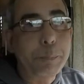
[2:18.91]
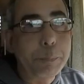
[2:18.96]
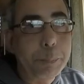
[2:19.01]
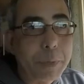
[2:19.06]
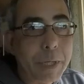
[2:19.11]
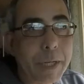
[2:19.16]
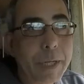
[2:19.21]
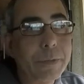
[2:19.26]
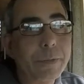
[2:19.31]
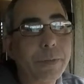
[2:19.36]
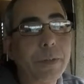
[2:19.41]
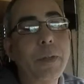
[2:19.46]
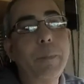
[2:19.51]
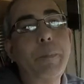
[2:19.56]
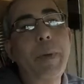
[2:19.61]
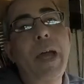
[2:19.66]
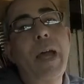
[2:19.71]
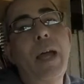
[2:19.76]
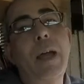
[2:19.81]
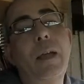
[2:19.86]
brakes in the
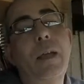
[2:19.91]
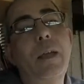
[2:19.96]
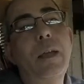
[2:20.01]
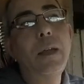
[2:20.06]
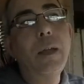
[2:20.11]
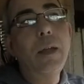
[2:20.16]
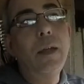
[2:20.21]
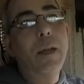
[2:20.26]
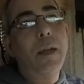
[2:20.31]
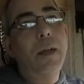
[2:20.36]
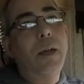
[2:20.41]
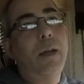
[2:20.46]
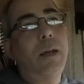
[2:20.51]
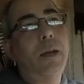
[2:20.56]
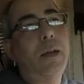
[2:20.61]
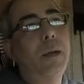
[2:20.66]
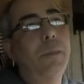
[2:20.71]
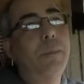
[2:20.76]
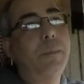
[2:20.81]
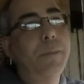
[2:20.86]
back.
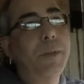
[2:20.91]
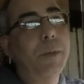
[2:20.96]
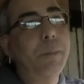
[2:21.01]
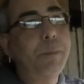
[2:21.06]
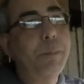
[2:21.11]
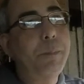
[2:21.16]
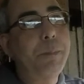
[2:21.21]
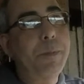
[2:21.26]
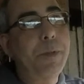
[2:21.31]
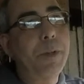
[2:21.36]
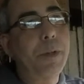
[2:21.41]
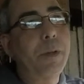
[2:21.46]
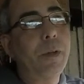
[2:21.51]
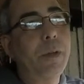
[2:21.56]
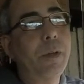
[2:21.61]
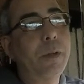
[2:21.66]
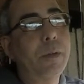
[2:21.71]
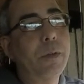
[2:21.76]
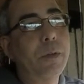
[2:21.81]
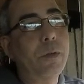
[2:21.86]

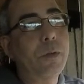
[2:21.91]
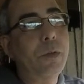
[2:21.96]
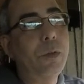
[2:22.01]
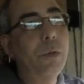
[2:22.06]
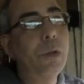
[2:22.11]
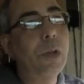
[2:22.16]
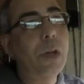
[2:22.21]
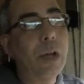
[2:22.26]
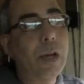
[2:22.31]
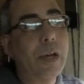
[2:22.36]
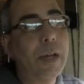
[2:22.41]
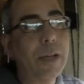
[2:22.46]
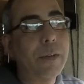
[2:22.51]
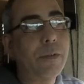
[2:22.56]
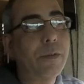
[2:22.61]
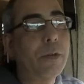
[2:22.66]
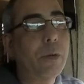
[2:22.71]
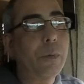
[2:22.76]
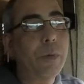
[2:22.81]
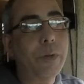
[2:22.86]
The two
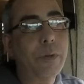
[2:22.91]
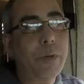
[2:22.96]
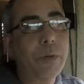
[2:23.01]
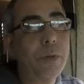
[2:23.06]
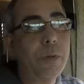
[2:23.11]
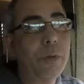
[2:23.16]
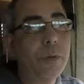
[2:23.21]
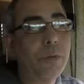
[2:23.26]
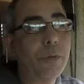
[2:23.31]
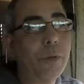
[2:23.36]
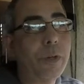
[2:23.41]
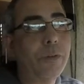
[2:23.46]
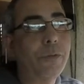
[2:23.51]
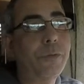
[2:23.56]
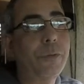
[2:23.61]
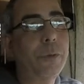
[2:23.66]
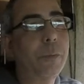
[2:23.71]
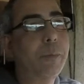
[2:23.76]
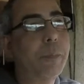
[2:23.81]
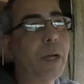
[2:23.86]
lines go into the
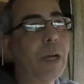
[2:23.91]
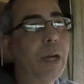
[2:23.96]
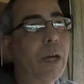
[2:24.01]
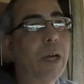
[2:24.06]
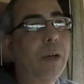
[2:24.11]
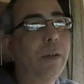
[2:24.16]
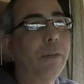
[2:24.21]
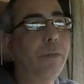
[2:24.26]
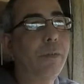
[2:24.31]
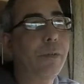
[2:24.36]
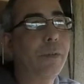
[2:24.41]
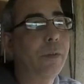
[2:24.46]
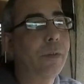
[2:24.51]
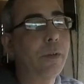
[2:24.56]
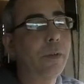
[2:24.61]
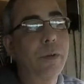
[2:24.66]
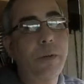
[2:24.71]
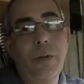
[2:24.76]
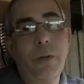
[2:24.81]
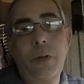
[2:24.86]
transfer box.
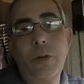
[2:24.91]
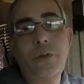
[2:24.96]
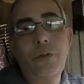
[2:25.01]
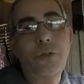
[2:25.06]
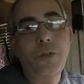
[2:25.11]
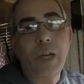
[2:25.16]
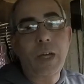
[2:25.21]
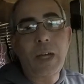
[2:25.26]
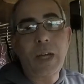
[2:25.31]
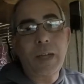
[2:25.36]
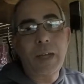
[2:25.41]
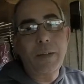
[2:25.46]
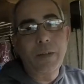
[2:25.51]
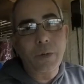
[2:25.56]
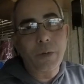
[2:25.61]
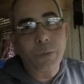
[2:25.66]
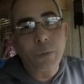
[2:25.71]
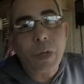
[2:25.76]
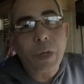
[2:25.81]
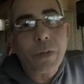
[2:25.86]
They're all shot.
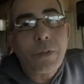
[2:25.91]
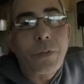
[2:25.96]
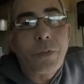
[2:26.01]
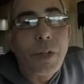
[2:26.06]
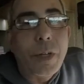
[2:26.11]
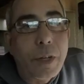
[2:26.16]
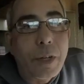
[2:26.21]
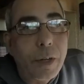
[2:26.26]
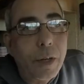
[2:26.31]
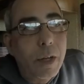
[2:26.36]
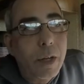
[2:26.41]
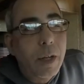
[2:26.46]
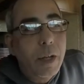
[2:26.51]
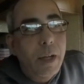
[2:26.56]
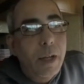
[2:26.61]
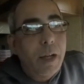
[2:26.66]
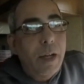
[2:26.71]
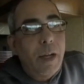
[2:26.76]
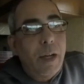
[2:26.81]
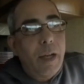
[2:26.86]
They're rusted,
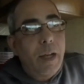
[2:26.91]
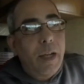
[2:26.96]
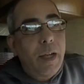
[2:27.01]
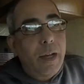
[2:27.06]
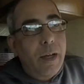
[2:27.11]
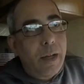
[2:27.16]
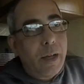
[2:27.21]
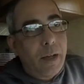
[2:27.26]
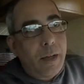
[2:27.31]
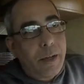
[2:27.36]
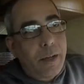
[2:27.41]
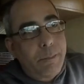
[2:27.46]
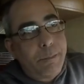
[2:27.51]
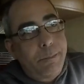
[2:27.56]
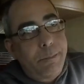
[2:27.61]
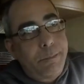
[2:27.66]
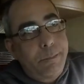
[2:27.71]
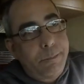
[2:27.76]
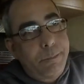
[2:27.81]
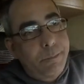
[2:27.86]
and I
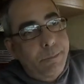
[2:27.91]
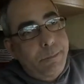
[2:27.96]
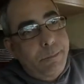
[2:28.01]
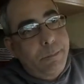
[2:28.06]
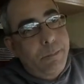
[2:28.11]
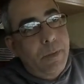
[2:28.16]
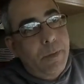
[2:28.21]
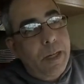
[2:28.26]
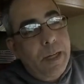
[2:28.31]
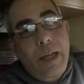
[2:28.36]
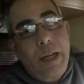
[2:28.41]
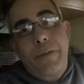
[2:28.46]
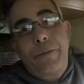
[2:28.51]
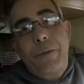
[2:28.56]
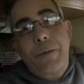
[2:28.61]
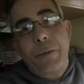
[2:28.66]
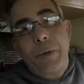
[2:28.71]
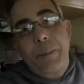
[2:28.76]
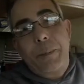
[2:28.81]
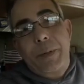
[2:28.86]

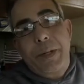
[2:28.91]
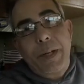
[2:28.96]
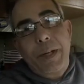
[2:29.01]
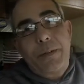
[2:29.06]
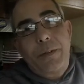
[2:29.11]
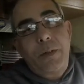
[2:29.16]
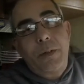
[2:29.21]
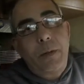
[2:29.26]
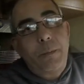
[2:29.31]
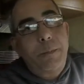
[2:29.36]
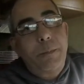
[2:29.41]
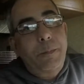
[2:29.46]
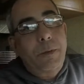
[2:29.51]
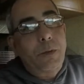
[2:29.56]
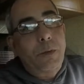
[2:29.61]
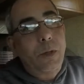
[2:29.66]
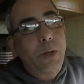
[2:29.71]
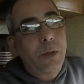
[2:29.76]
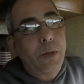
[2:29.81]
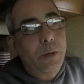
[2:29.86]
have to replace them.
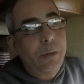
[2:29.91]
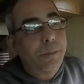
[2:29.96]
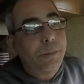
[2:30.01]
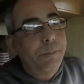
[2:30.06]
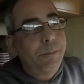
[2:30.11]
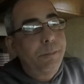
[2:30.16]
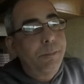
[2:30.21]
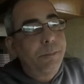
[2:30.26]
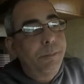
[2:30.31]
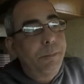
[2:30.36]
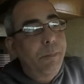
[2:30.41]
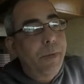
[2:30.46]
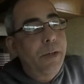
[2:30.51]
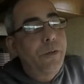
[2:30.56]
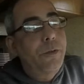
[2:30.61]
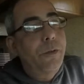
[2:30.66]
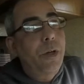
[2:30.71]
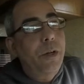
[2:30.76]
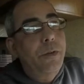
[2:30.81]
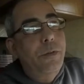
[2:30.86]
So my
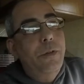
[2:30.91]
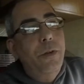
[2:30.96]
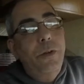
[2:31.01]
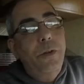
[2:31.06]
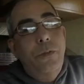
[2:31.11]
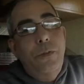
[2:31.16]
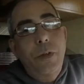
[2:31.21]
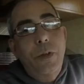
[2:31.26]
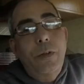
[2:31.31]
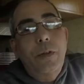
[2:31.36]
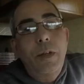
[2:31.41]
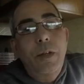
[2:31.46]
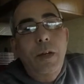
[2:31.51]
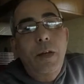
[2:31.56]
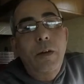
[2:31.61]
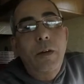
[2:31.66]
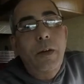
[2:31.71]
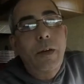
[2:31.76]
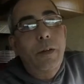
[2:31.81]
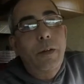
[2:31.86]
truck's going to sit
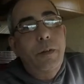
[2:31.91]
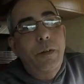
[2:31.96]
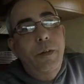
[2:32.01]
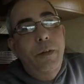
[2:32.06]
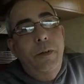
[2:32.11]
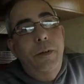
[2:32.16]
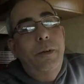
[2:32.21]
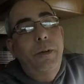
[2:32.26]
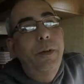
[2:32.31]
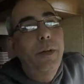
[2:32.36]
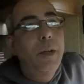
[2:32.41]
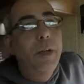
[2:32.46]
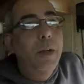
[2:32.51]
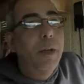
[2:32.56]
there until